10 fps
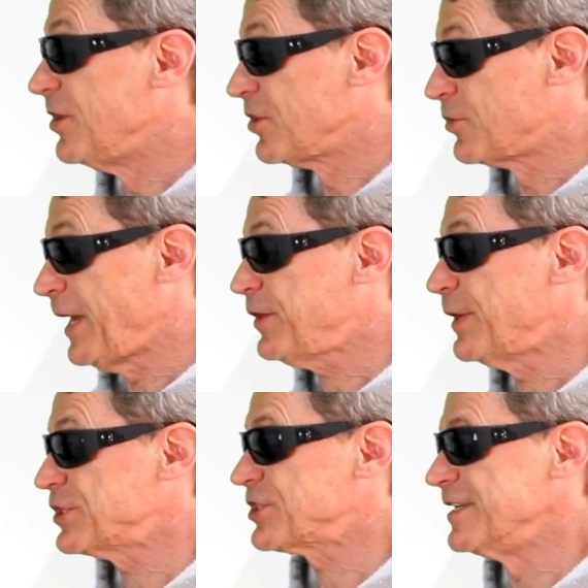Great
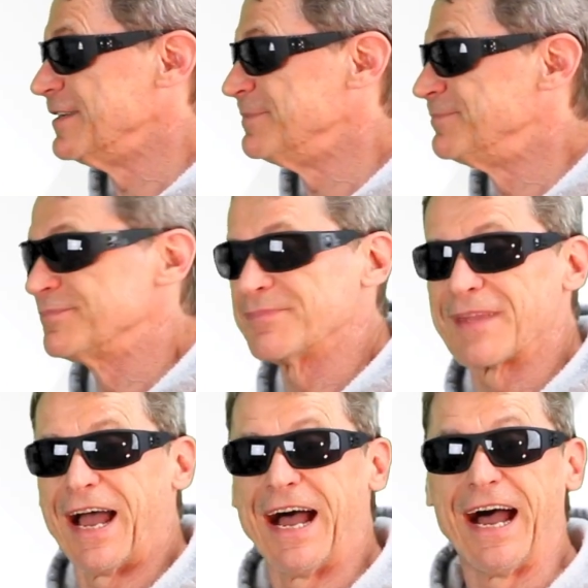question.
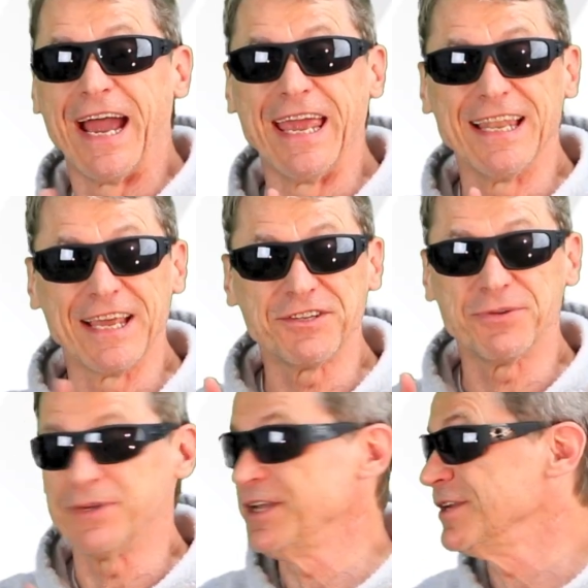I let
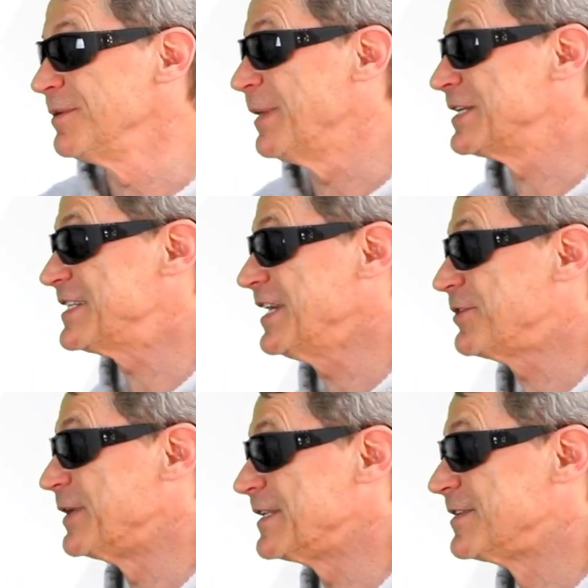you in on my
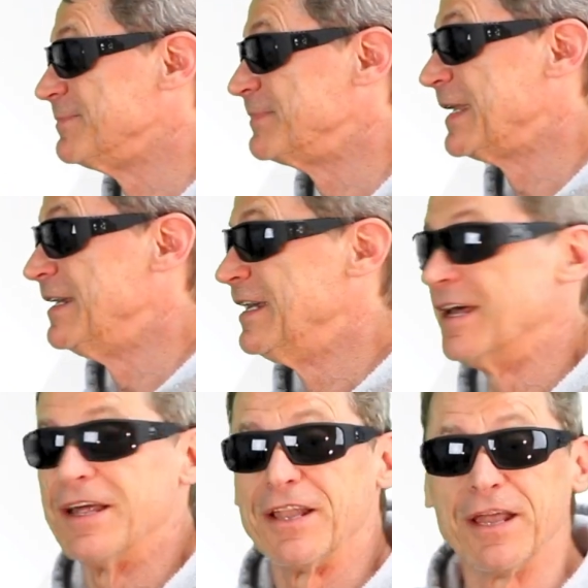secret.
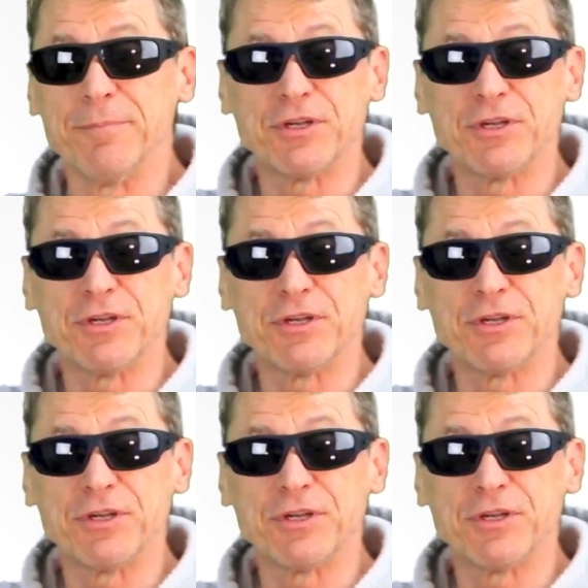Let me